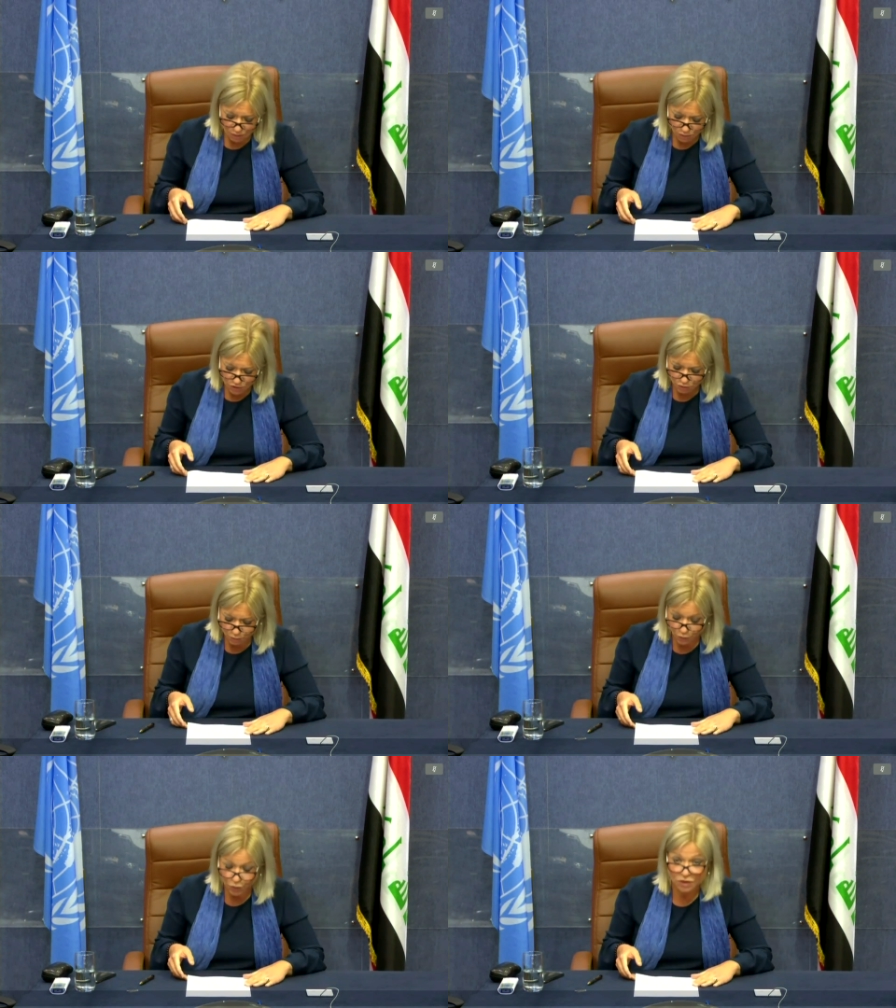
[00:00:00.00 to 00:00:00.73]
our
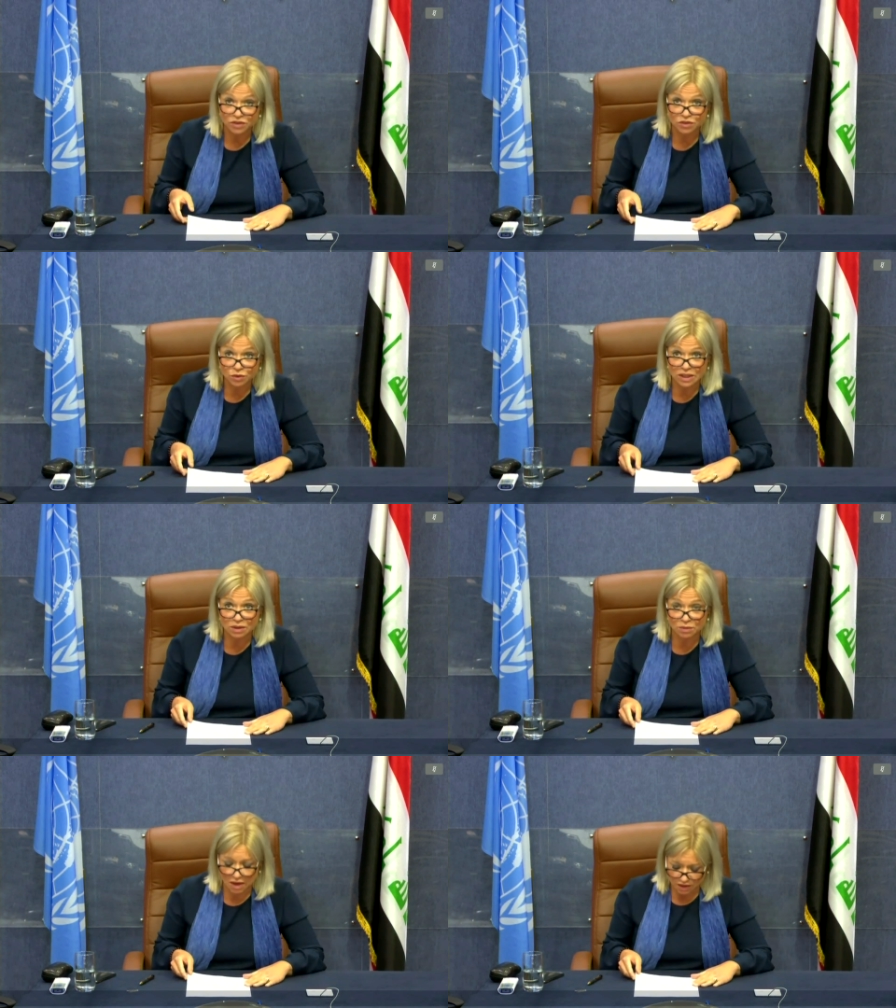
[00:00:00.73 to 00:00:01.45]
support to
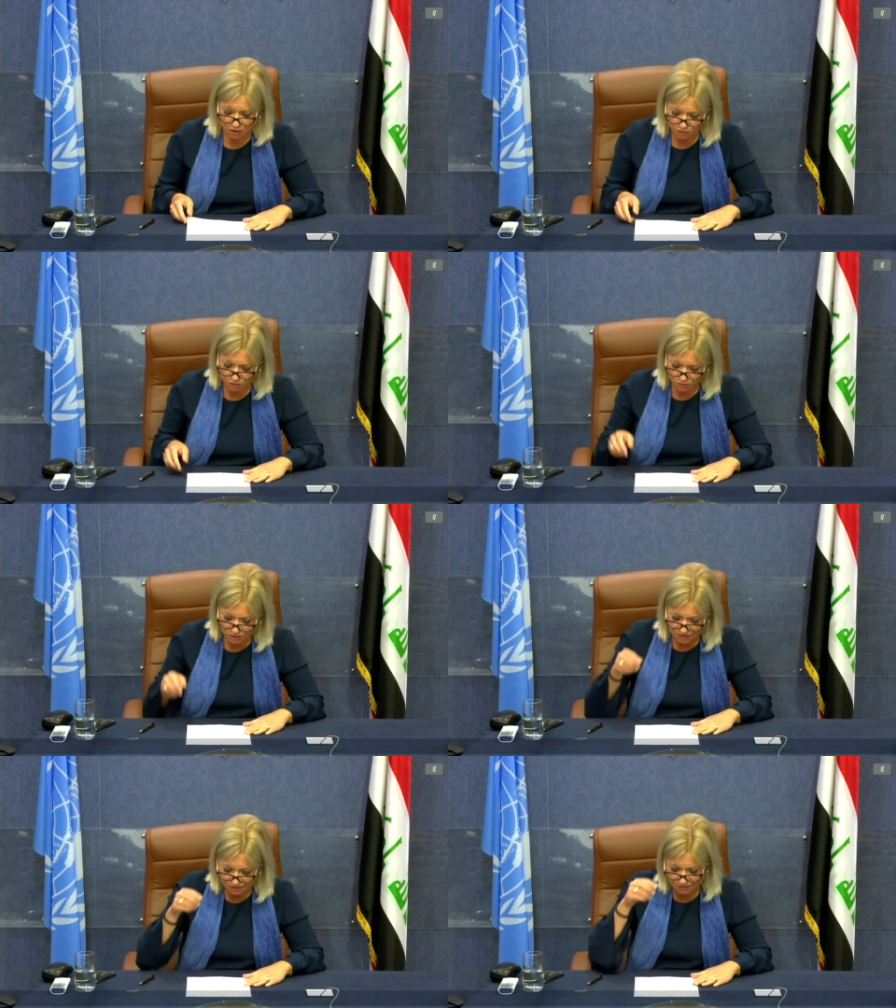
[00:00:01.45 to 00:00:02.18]
the Iraqi
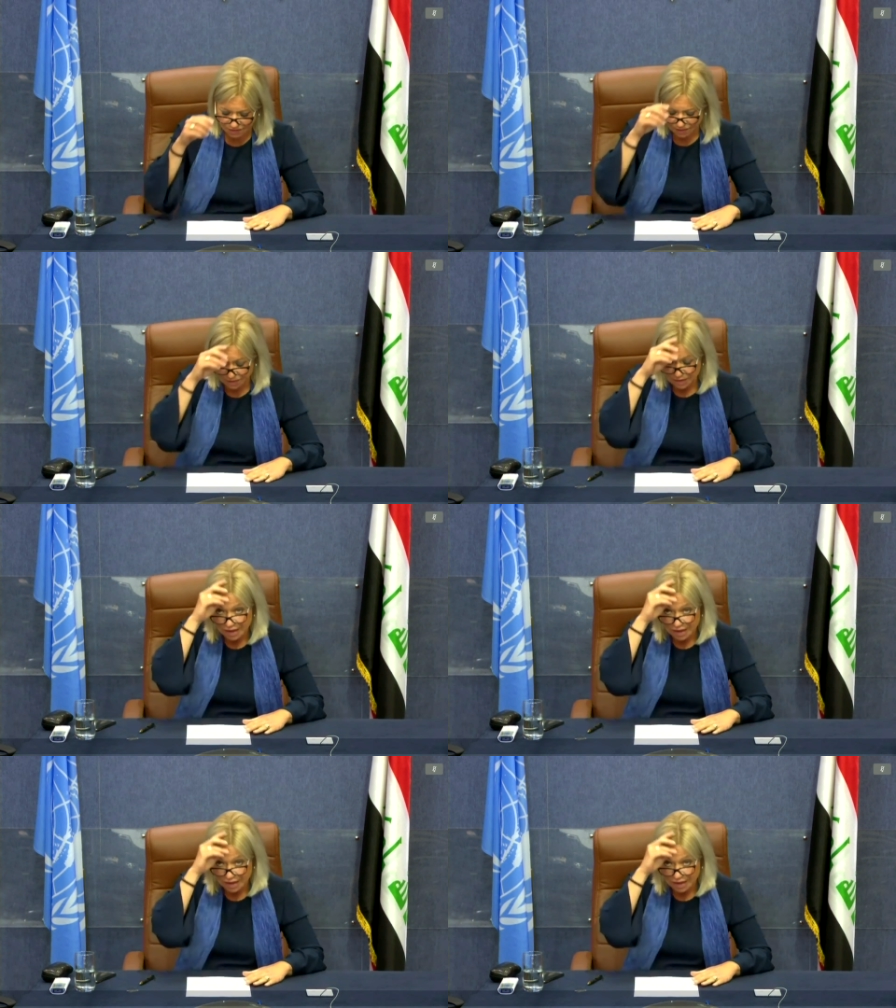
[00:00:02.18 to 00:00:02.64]
authorities